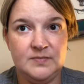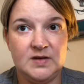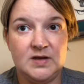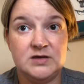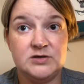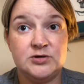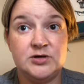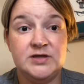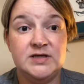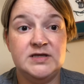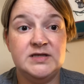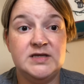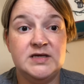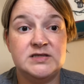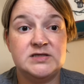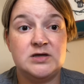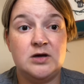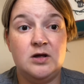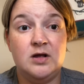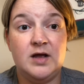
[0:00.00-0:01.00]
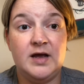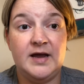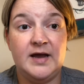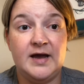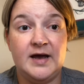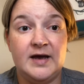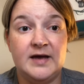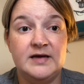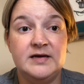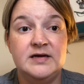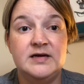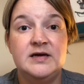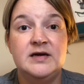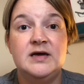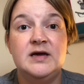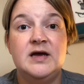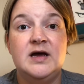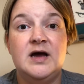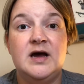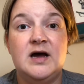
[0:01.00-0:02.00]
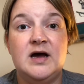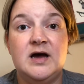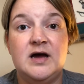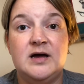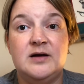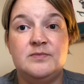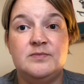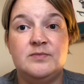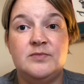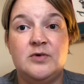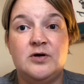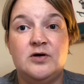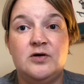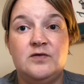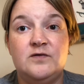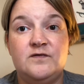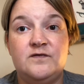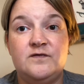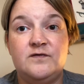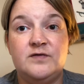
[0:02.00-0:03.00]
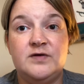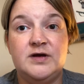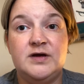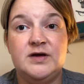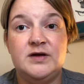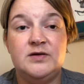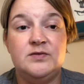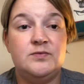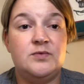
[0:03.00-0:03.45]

So I think that's all I had. Hopefully